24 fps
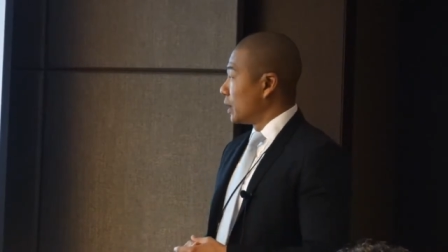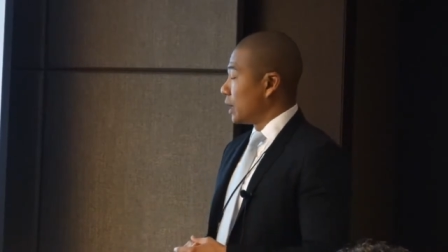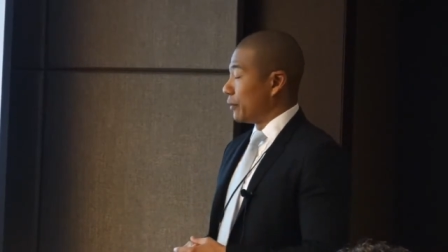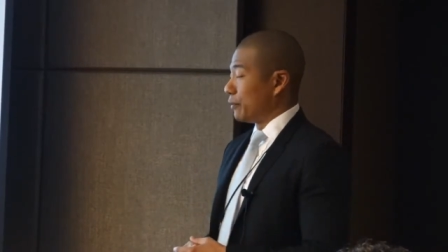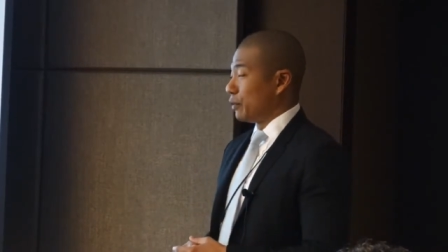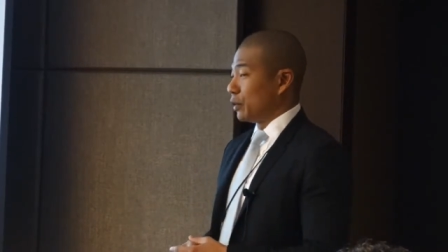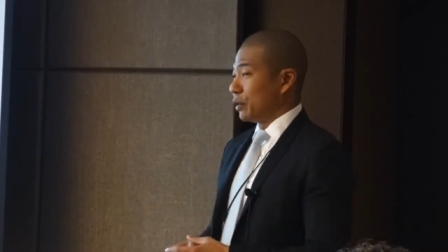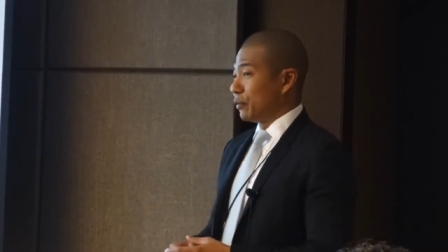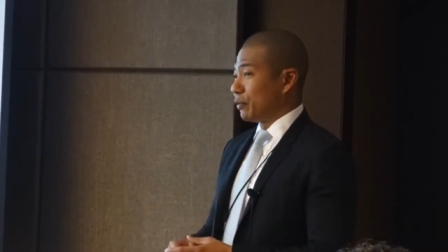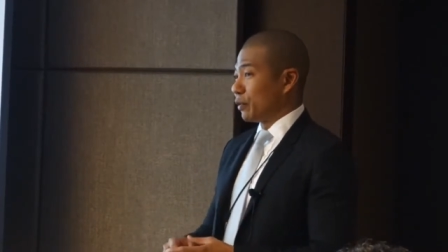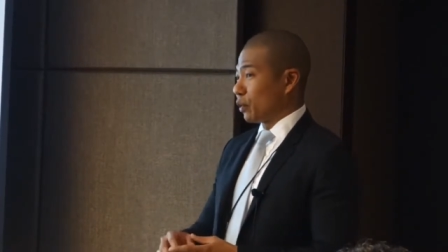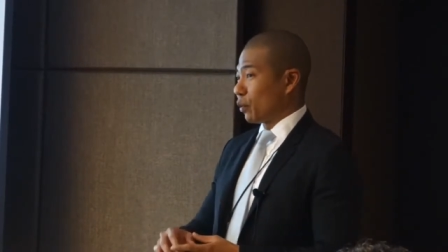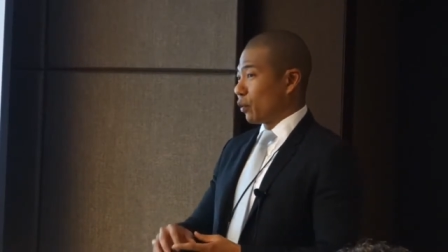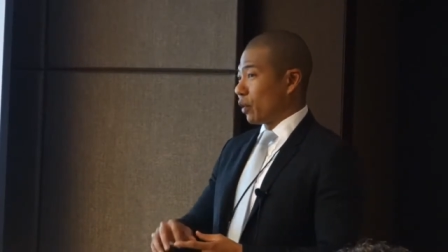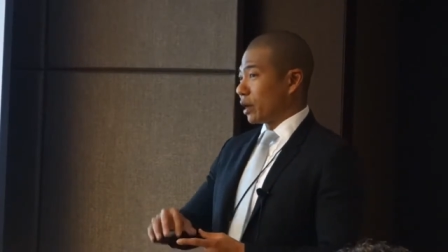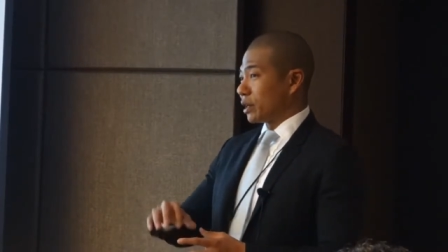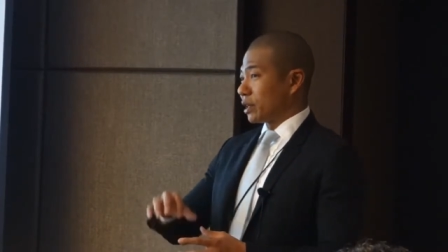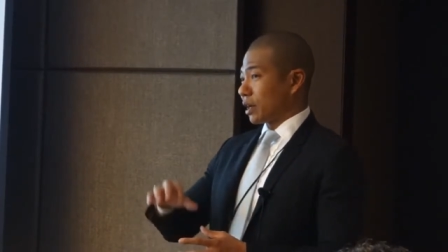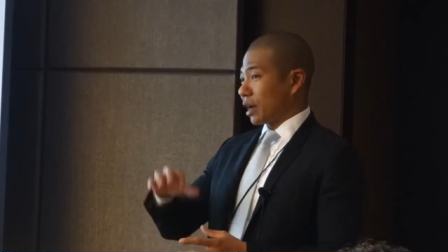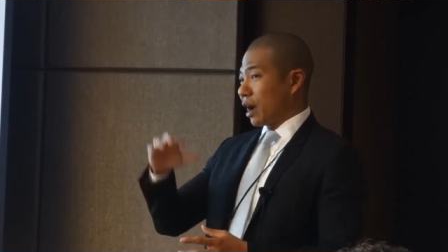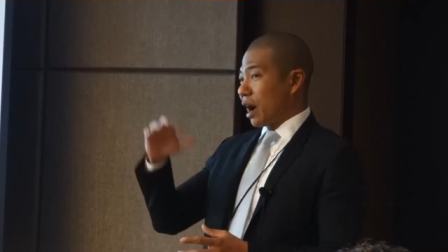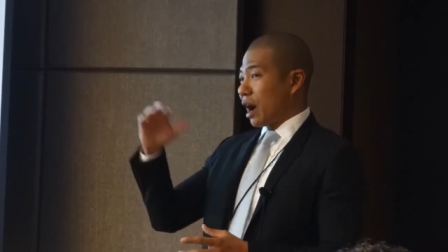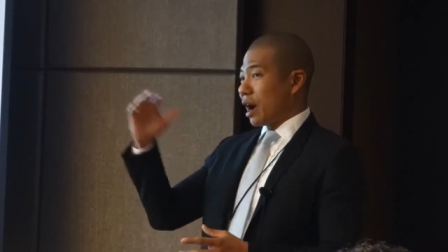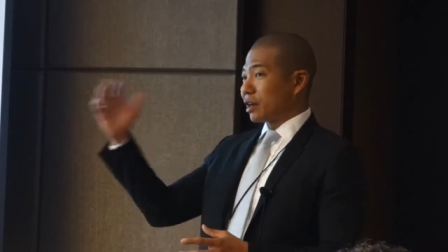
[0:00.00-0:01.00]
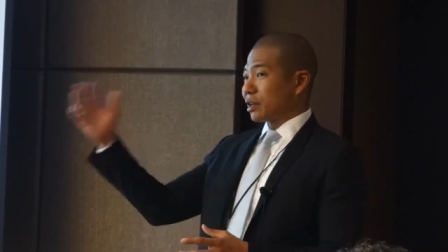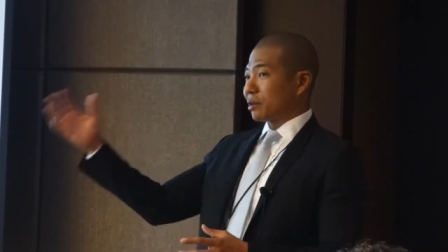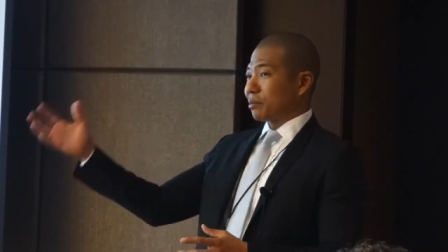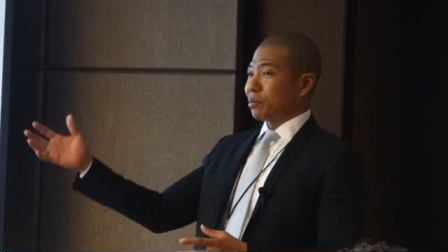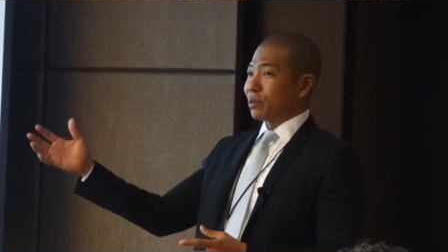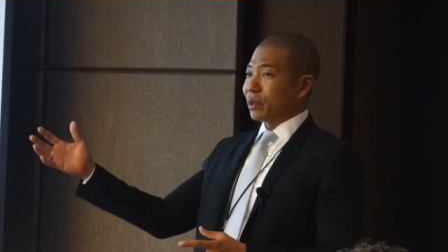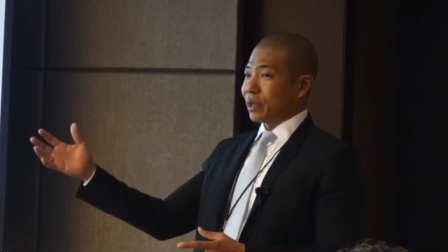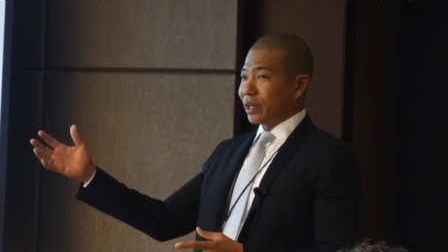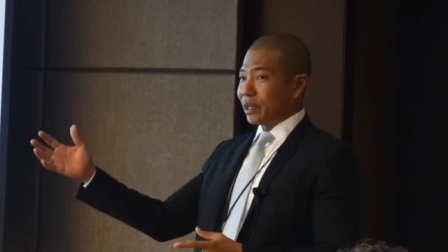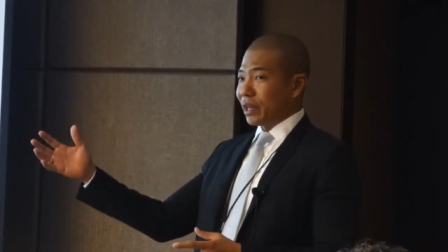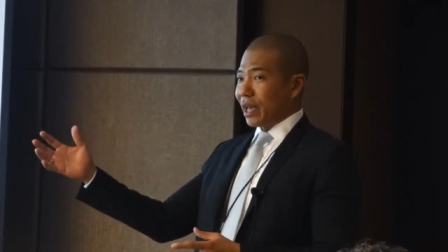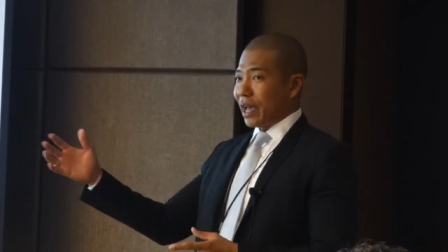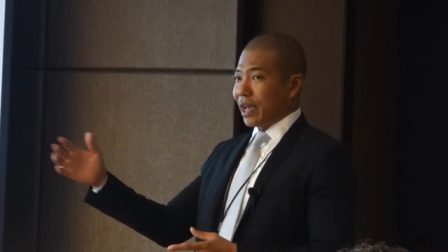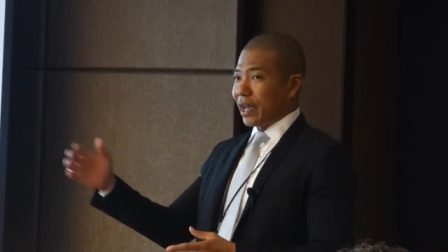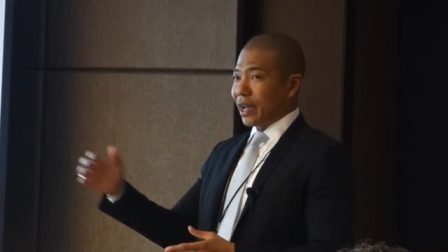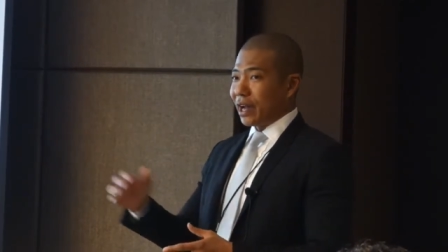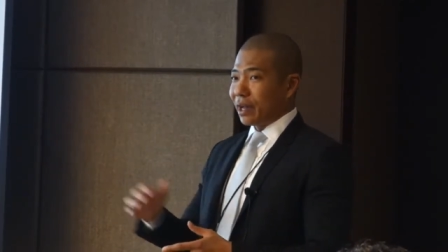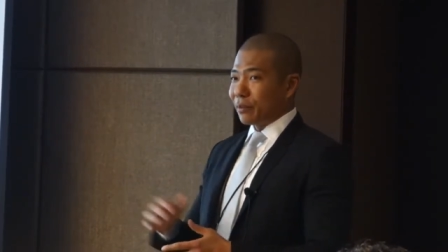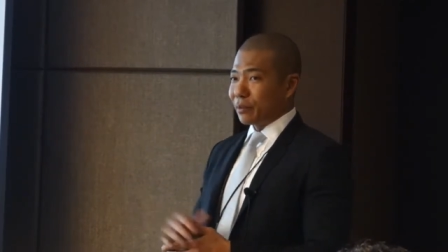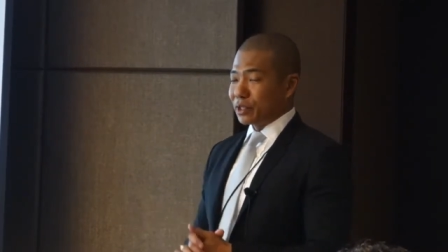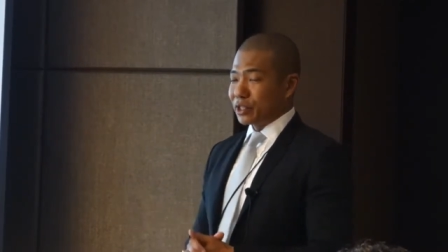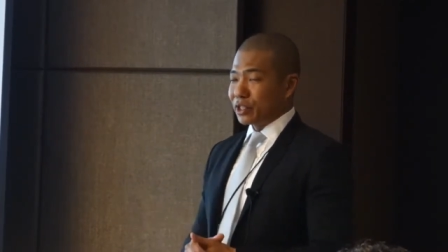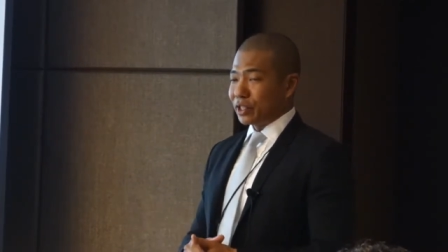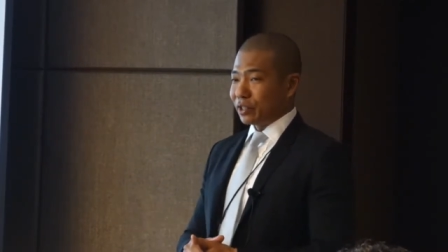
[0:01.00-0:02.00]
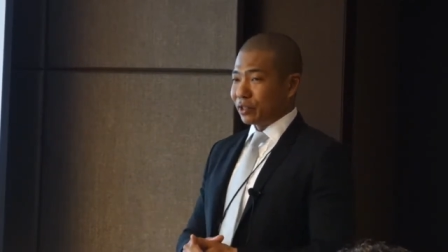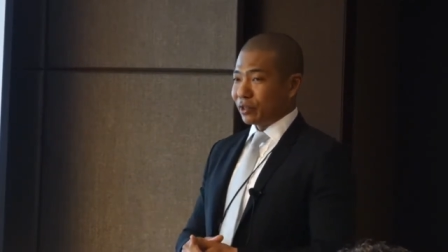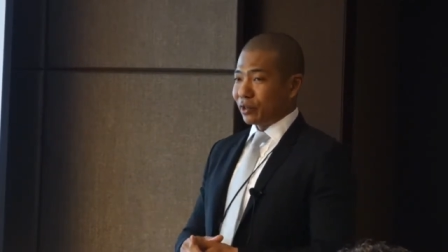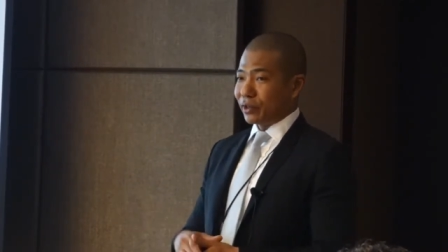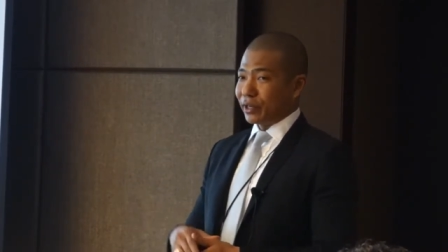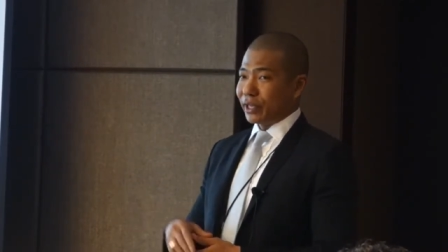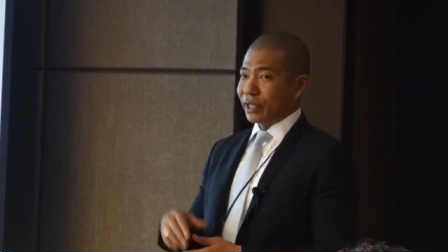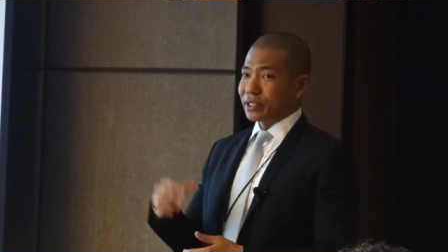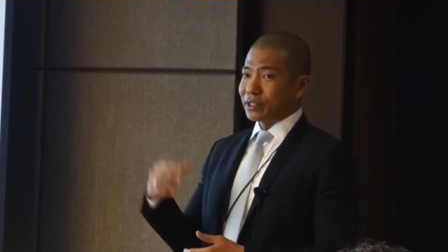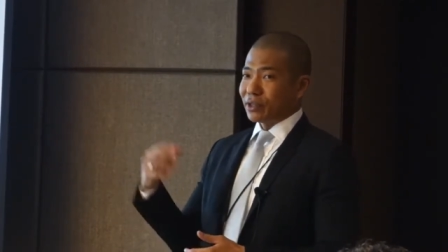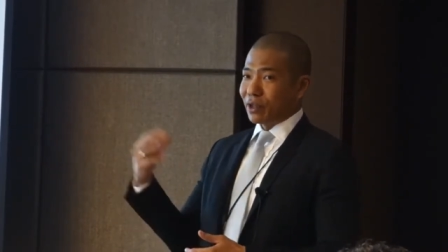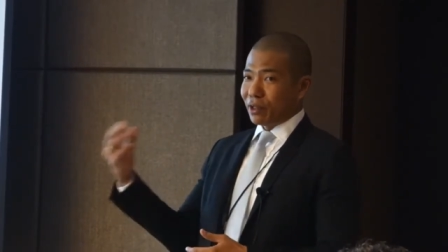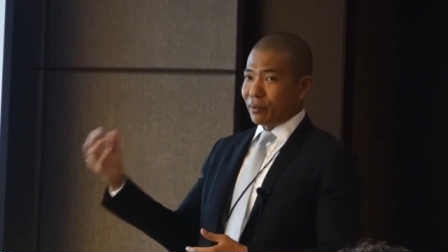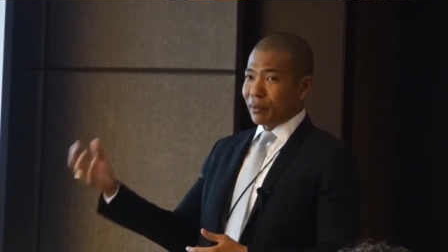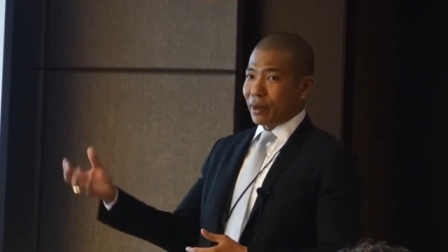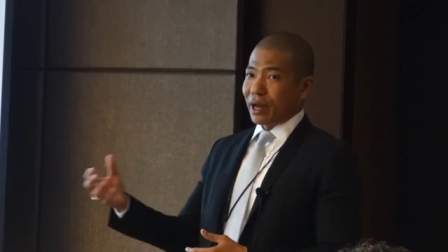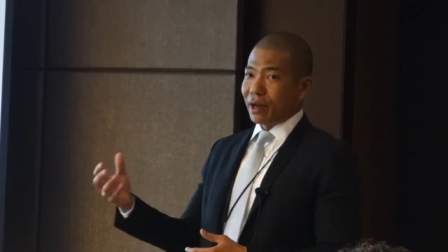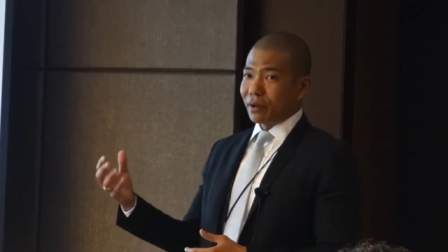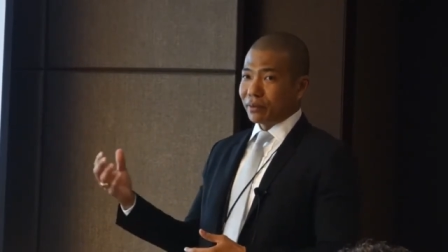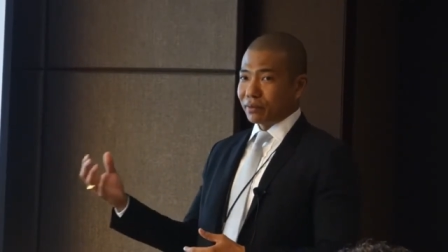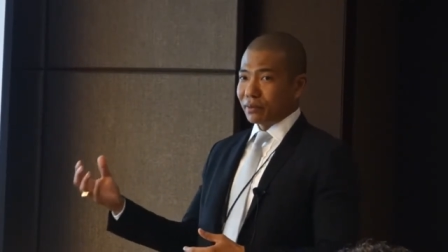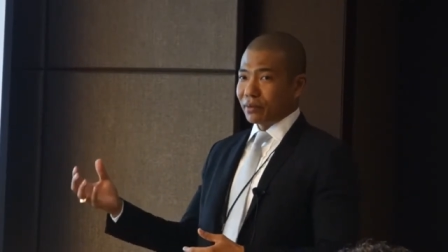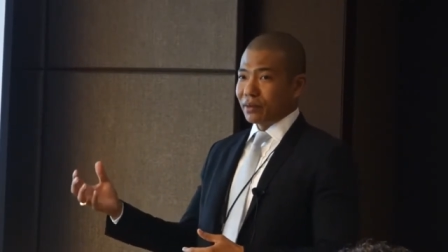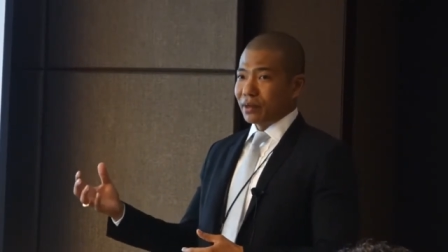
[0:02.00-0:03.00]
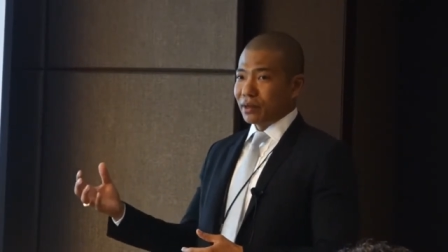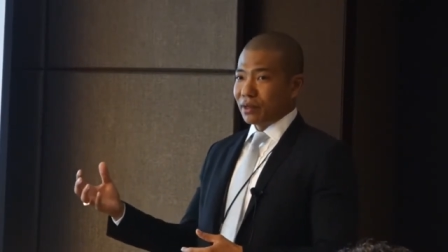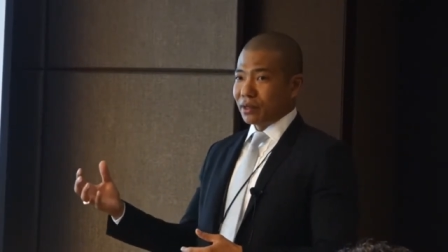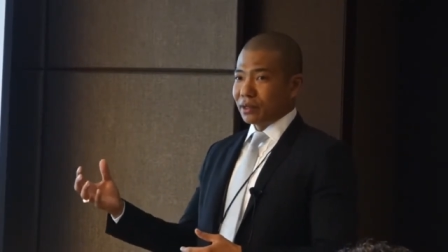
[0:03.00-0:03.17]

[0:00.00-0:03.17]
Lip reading: if you even want to contemplate AI machine learning, it's all about